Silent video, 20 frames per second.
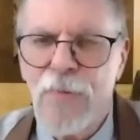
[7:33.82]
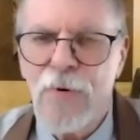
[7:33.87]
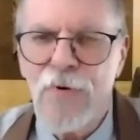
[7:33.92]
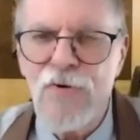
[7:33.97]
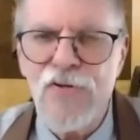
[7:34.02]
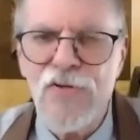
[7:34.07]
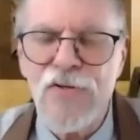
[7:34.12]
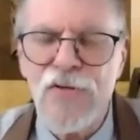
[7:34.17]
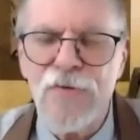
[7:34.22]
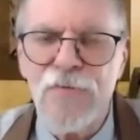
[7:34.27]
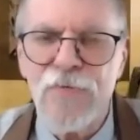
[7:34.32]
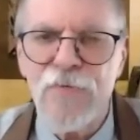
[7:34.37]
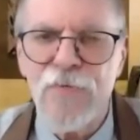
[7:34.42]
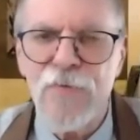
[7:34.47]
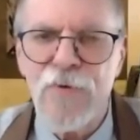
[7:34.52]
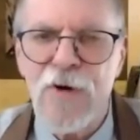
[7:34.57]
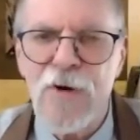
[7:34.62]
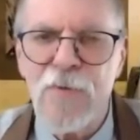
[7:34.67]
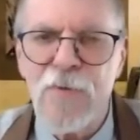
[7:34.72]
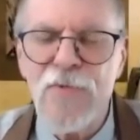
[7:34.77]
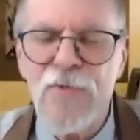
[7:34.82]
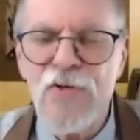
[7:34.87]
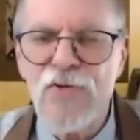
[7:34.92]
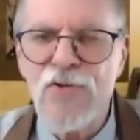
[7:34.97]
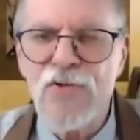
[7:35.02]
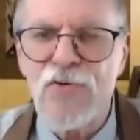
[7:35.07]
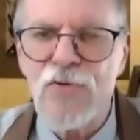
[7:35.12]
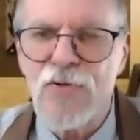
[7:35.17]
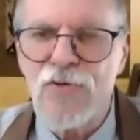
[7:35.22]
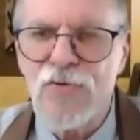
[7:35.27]
person from the
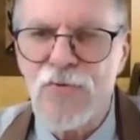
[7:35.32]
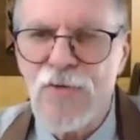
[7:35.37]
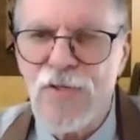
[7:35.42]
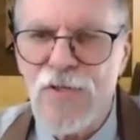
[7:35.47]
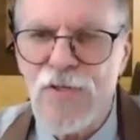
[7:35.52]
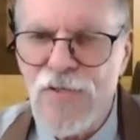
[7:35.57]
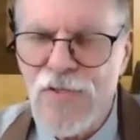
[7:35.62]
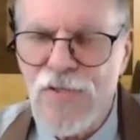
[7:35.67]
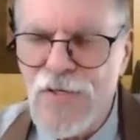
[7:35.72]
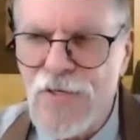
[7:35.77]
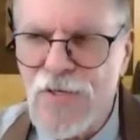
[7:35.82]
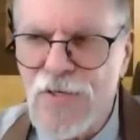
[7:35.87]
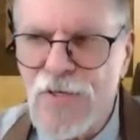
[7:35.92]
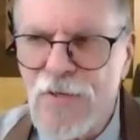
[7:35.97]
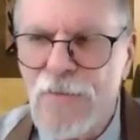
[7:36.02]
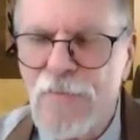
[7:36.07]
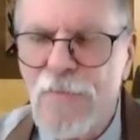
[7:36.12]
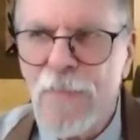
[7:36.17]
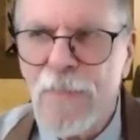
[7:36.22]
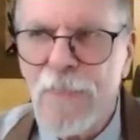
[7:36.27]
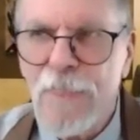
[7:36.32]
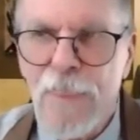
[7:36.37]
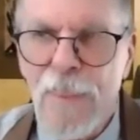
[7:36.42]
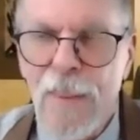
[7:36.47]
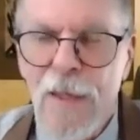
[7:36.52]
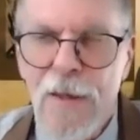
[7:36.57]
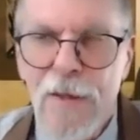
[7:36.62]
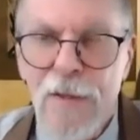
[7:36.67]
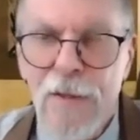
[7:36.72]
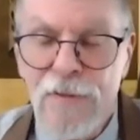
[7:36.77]
sutras
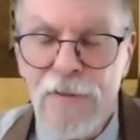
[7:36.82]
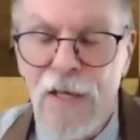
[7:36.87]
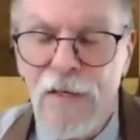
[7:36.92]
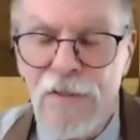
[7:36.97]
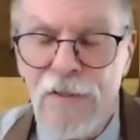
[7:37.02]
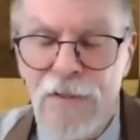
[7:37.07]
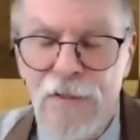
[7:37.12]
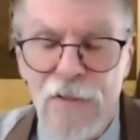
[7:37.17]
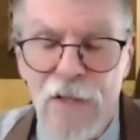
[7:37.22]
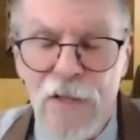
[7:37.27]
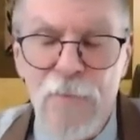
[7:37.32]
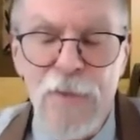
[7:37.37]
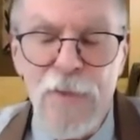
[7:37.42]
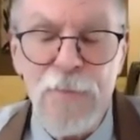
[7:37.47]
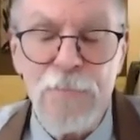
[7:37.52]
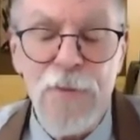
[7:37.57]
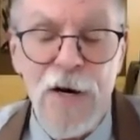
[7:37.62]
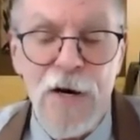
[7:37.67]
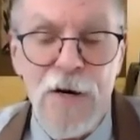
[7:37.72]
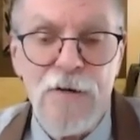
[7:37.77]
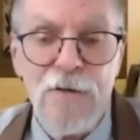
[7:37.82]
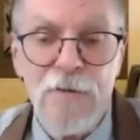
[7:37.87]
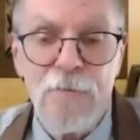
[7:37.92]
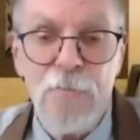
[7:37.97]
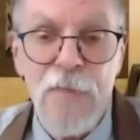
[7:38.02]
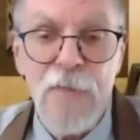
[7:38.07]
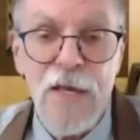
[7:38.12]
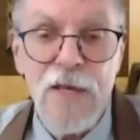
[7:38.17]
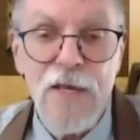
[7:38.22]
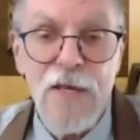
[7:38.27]
that Layman
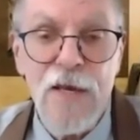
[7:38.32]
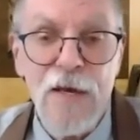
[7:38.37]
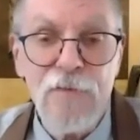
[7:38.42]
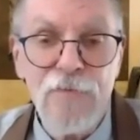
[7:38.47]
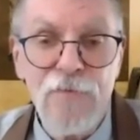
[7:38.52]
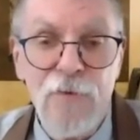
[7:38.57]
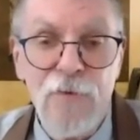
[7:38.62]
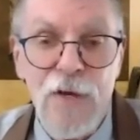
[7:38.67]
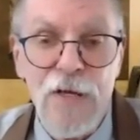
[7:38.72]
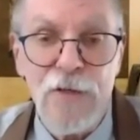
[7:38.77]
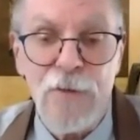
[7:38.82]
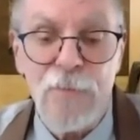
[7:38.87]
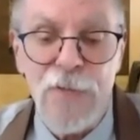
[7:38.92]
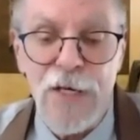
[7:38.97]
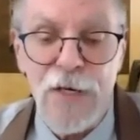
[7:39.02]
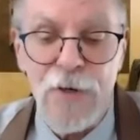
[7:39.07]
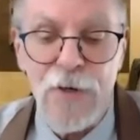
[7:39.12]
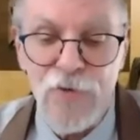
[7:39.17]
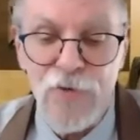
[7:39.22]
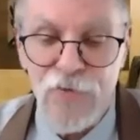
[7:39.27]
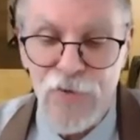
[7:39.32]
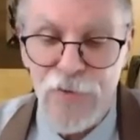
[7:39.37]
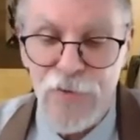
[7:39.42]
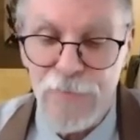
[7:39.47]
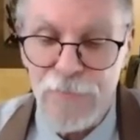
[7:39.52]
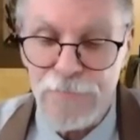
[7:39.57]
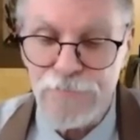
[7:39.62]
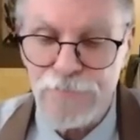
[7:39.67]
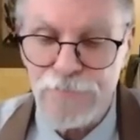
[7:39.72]
Pang may have read about.